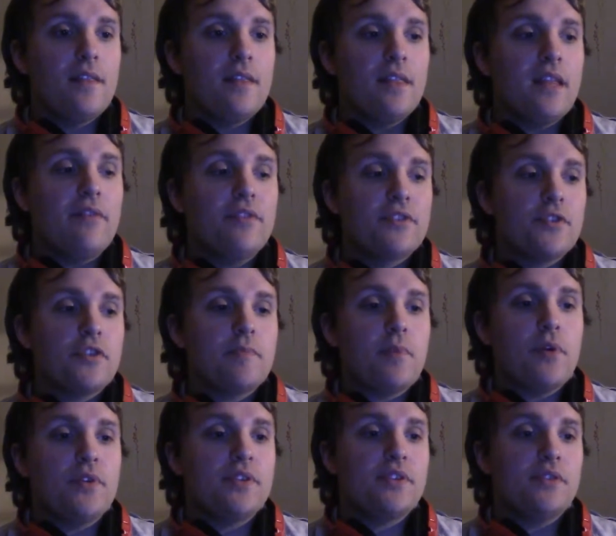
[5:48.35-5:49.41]
Levels are
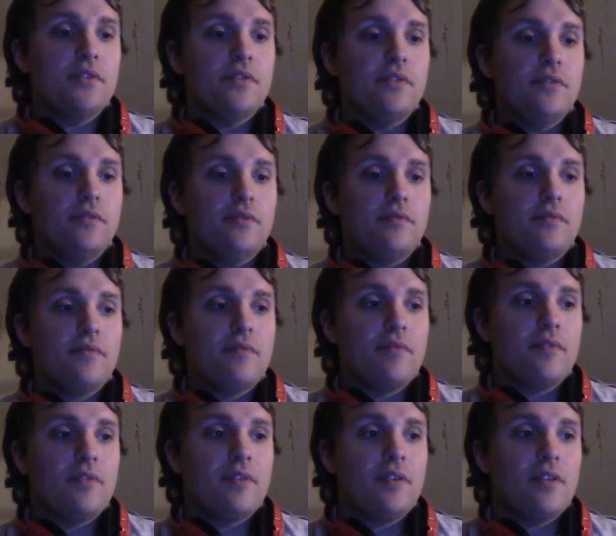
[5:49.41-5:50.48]
supposed to
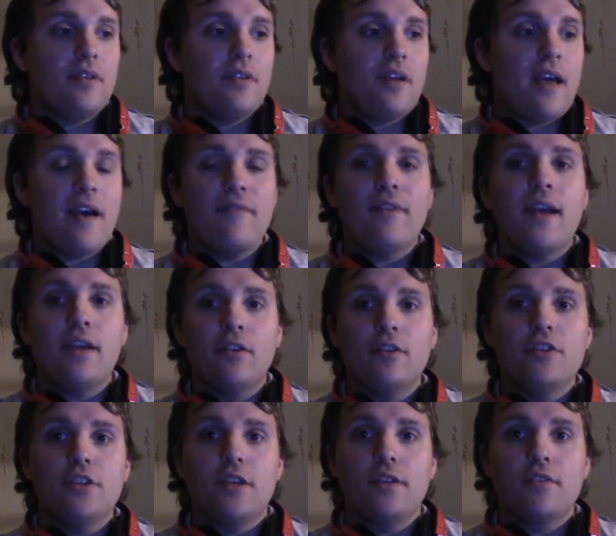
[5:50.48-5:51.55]
have energy.